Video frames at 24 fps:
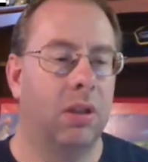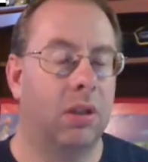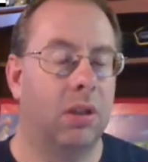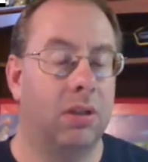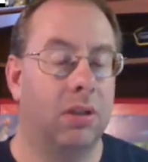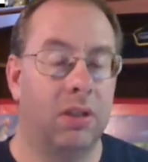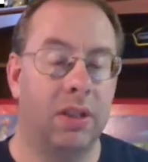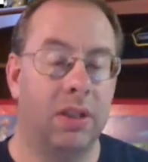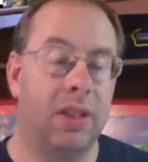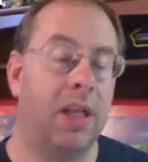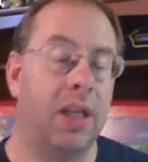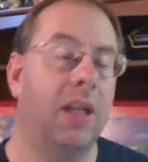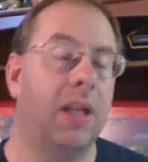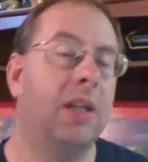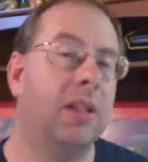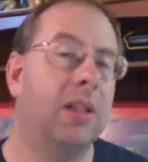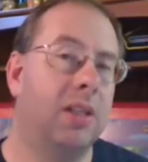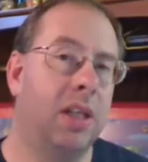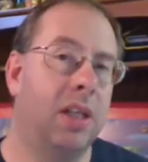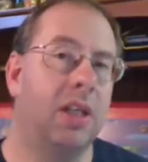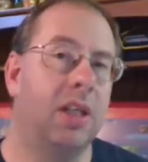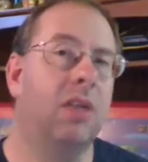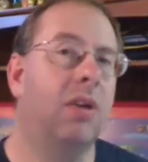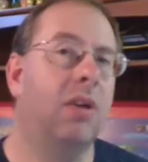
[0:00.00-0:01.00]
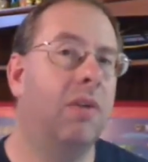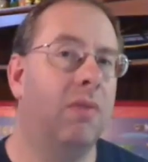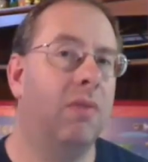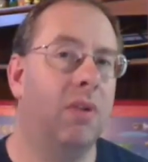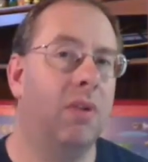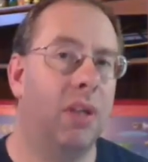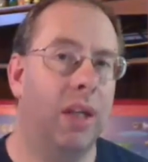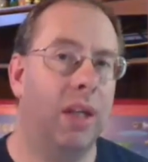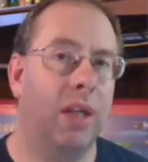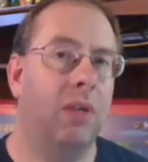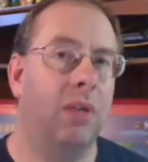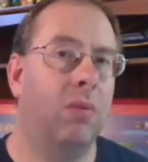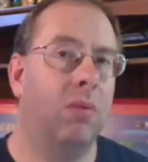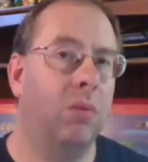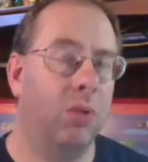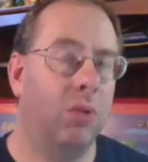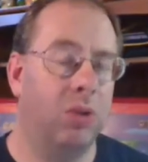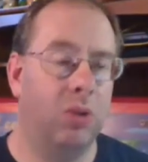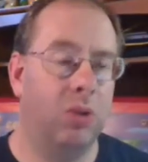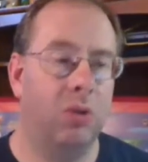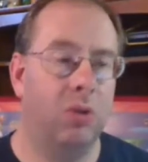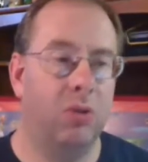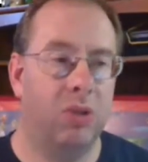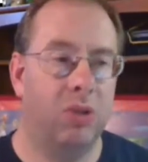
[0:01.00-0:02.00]
the day Nintendo ever like were
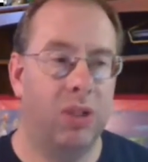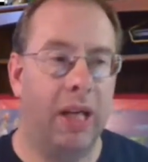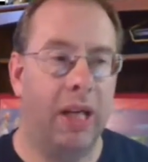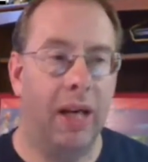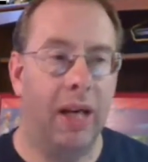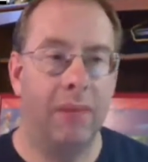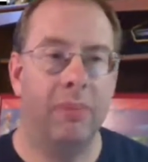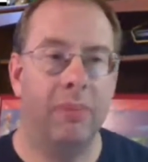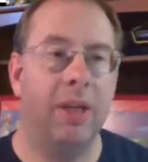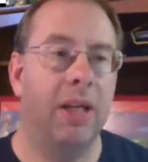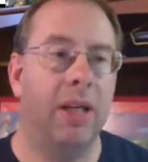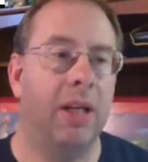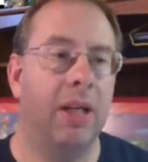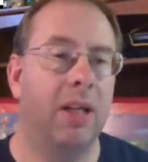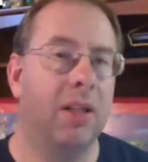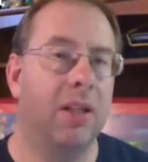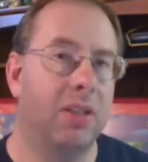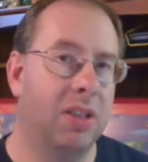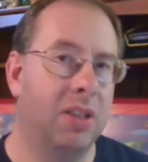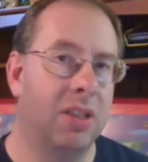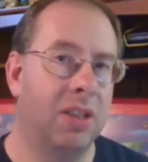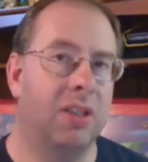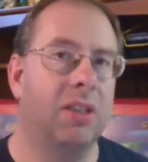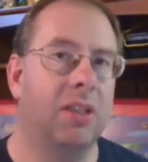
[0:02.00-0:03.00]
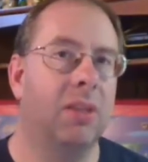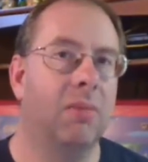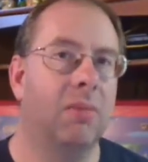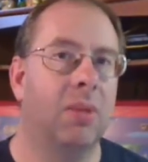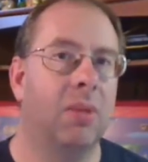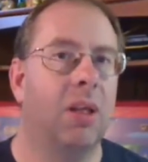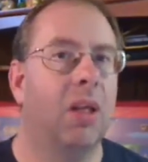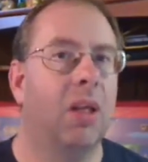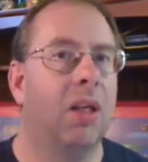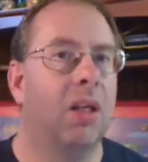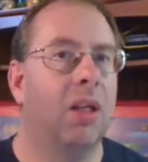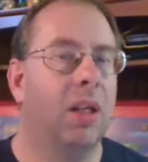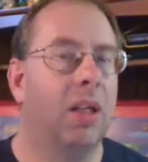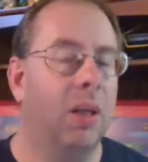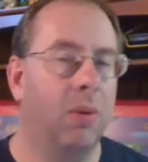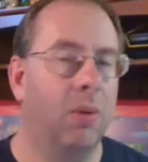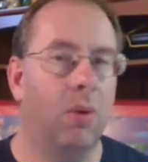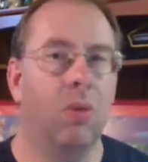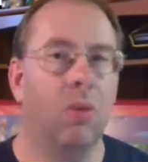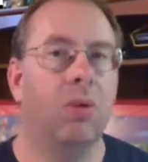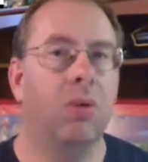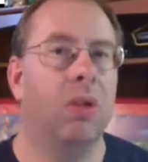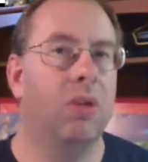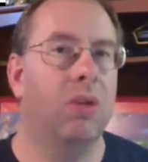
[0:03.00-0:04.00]
to stop making a system, it
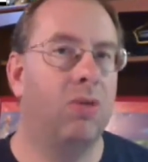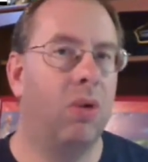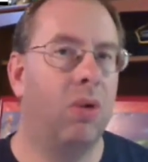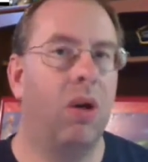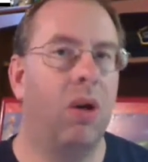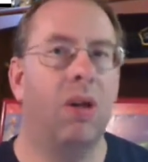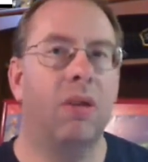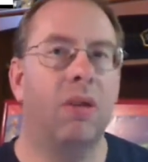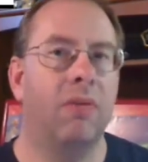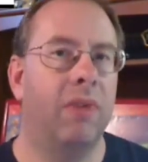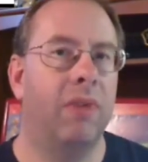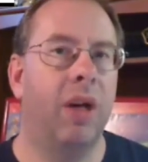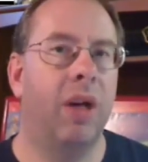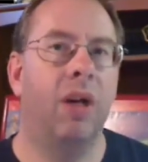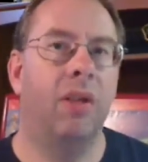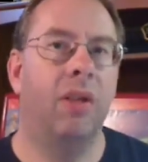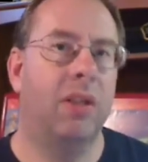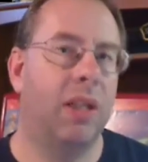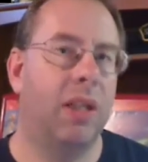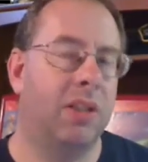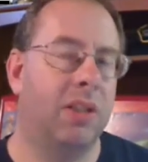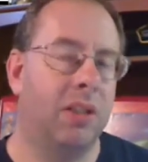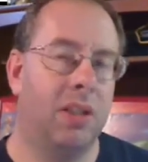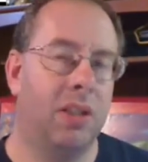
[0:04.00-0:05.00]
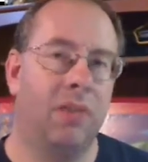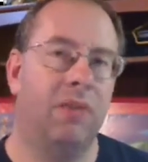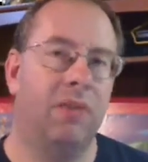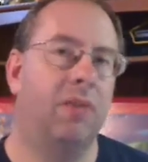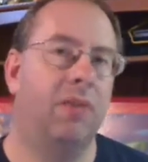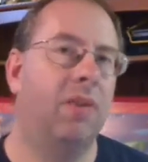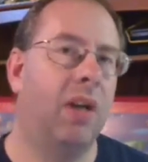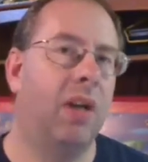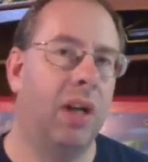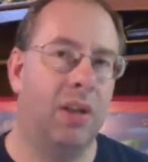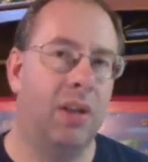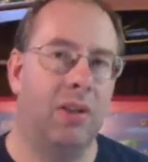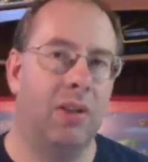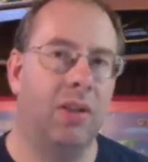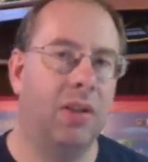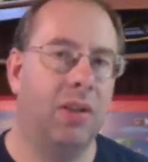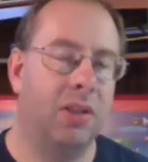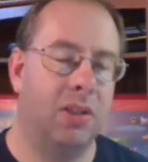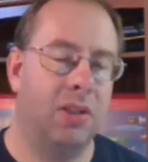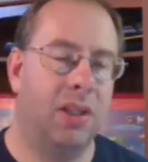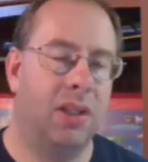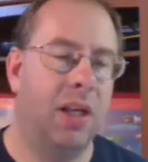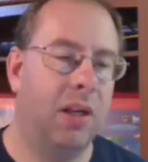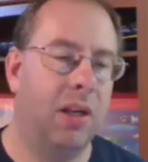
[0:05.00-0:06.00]
would only draw the value of that stuff even higher than it
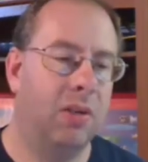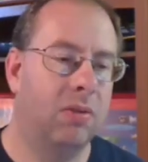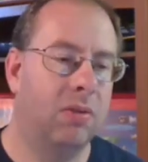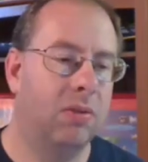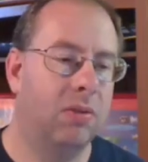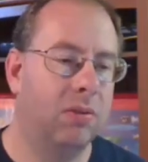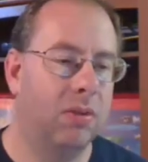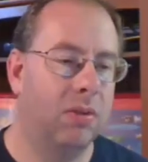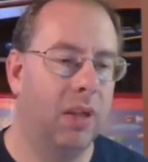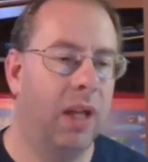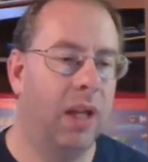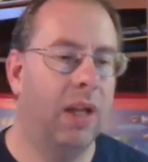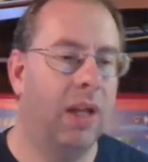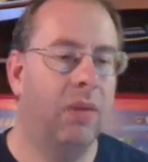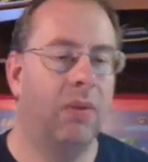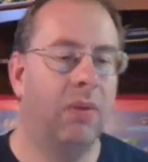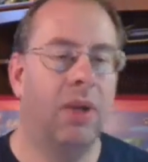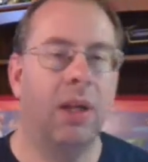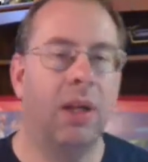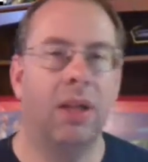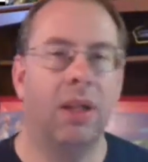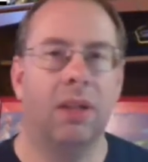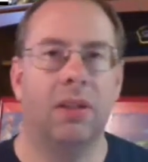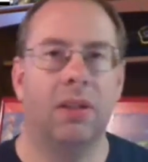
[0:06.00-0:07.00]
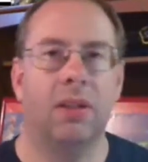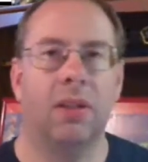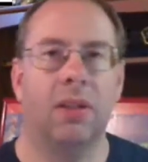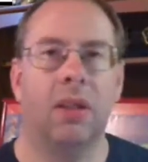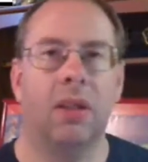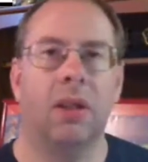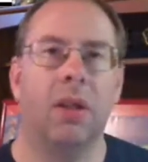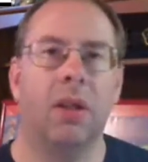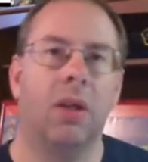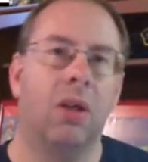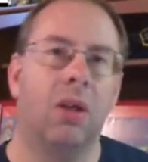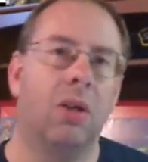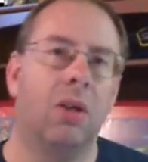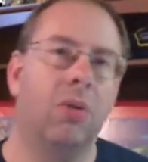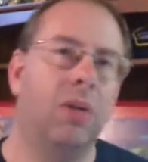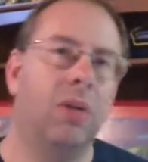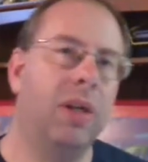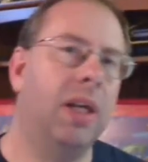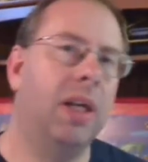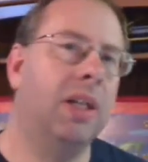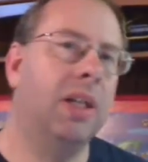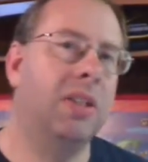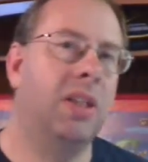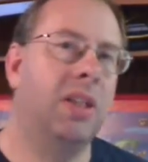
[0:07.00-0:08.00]
is now. Anyway, what
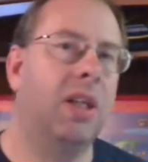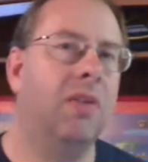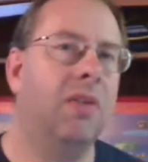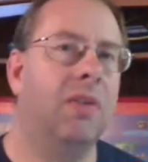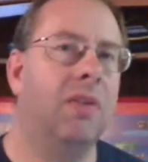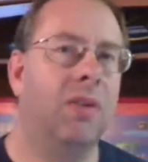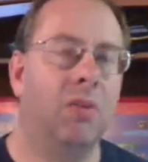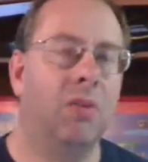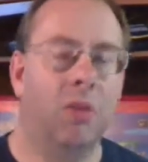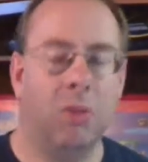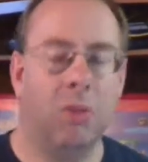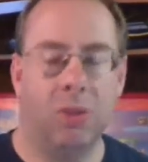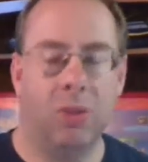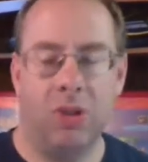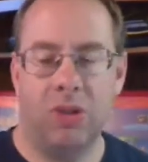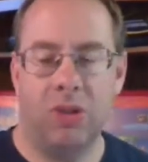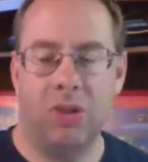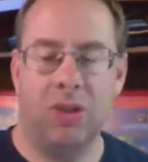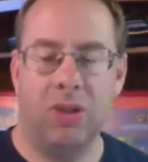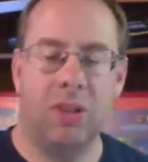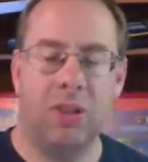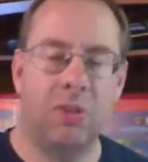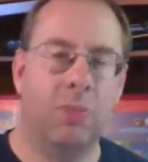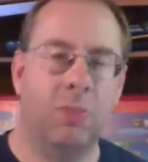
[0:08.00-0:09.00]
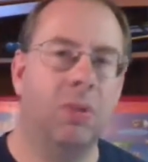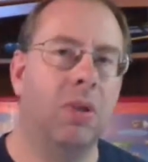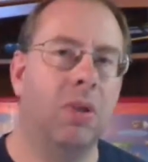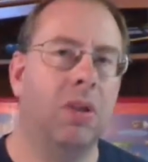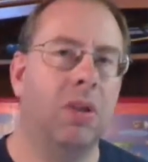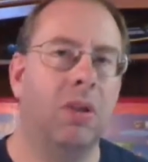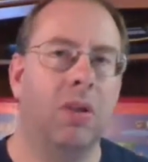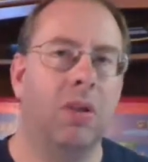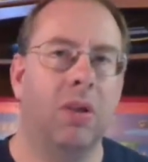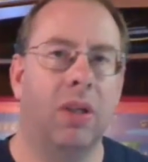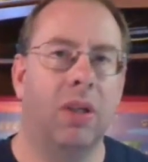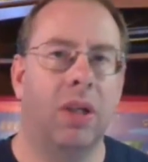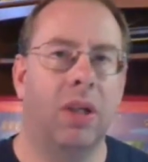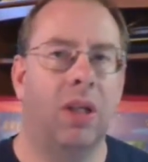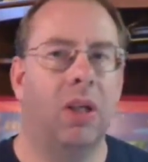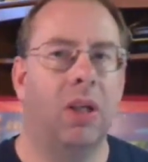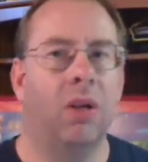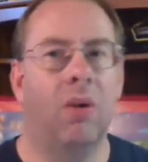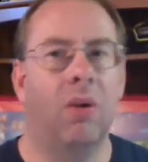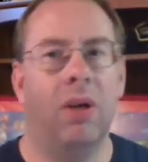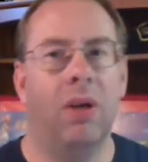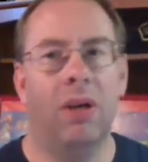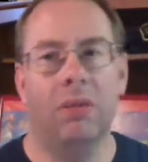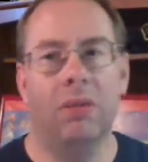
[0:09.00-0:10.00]
do you guys think of it? Would you be interested in this book? Or you like, you
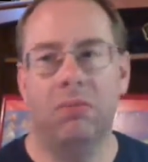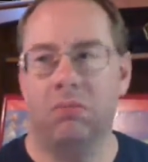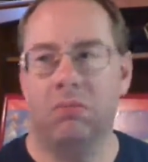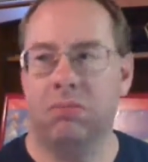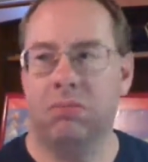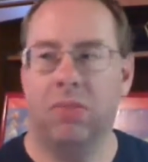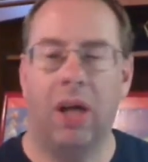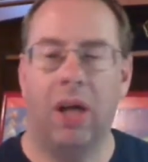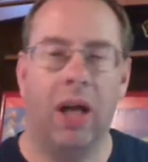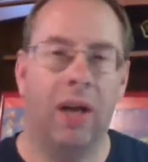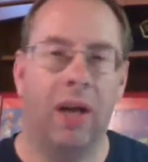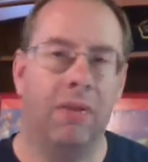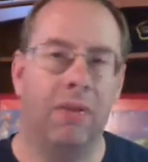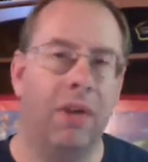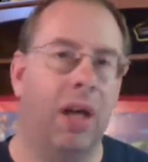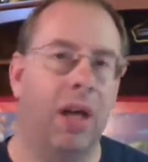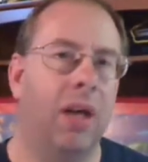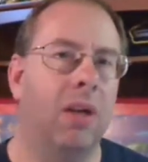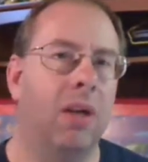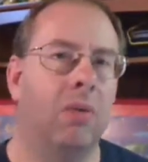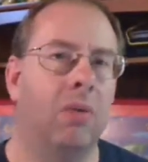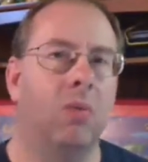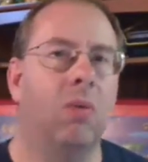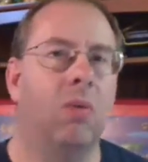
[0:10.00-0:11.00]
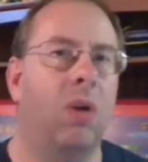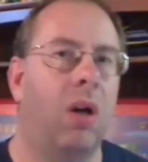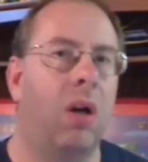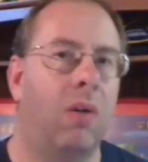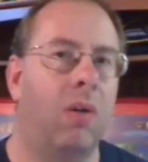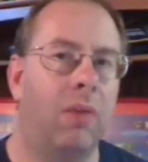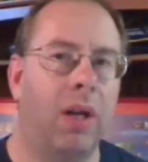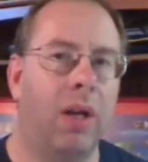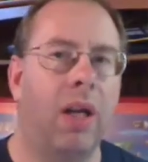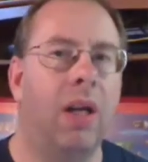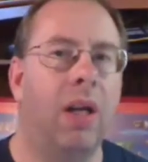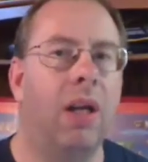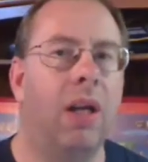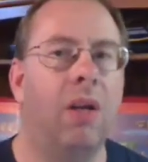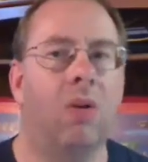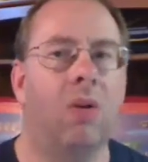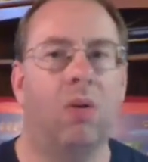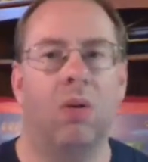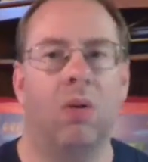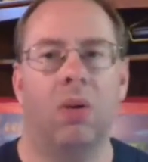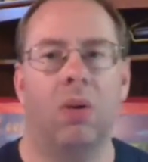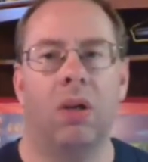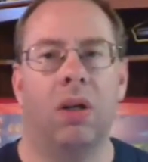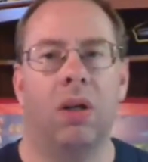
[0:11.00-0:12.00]
know what? I've got a, one already,
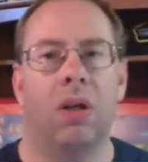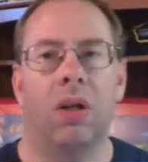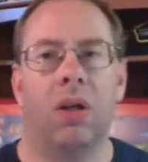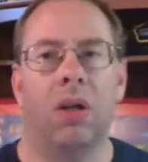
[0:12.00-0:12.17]
or